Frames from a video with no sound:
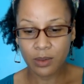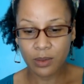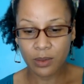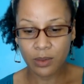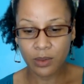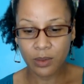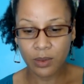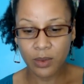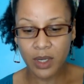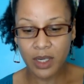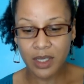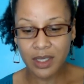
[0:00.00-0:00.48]

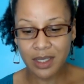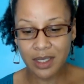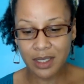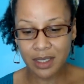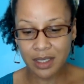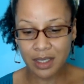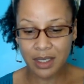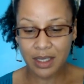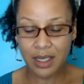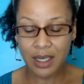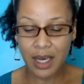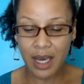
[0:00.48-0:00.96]
What
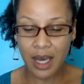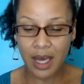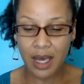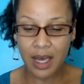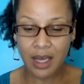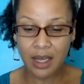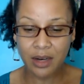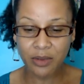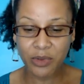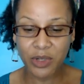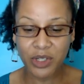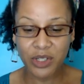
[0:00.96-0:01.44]

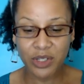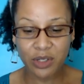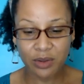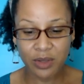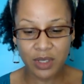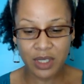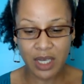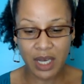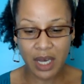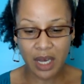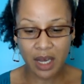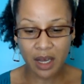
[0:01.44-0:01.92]
can we do
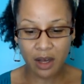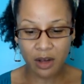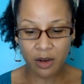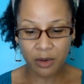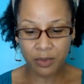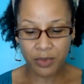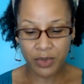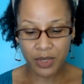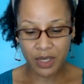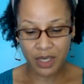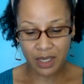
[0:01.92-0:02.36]
to help?